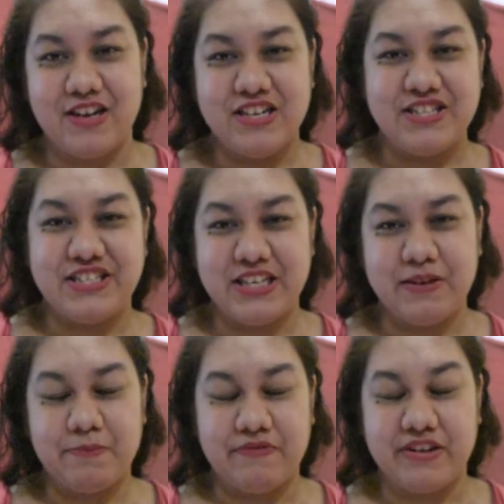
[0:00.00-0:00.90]

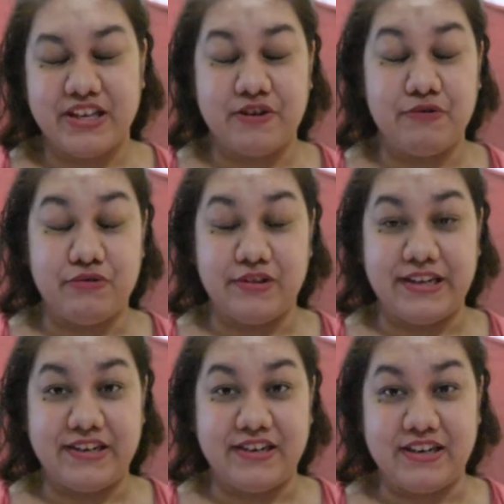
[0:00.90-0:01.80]
seem really cool
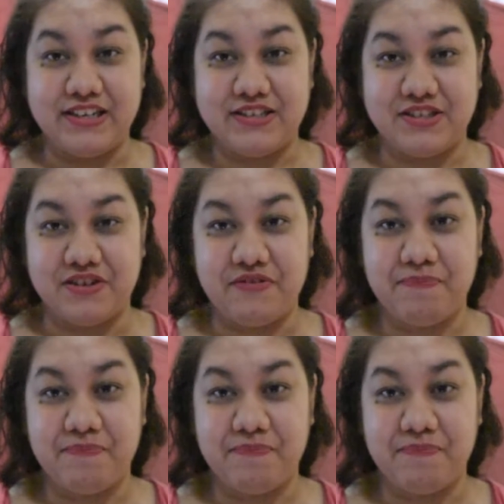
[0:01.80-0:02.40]
that night, so